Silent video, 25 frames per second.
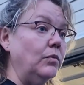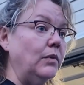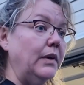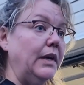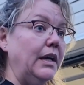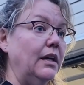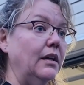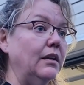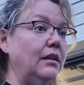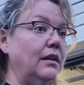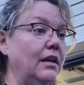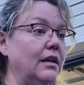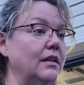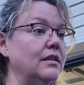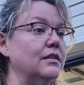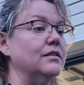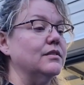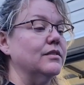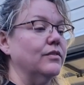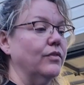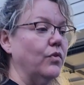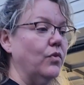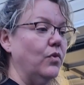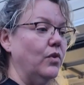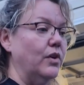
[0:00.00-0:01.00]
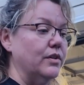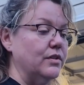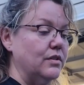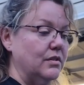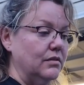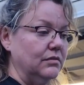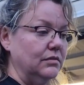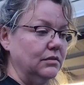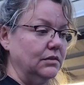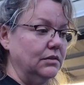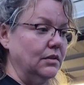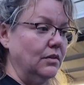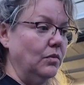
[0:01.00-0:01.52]
with is, of course,
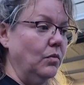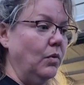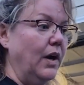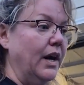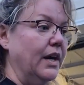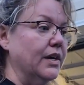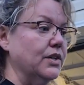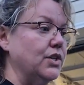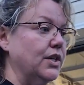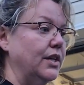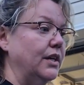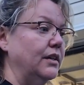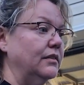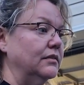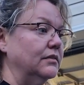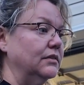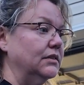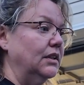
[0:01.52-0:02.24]
wash it,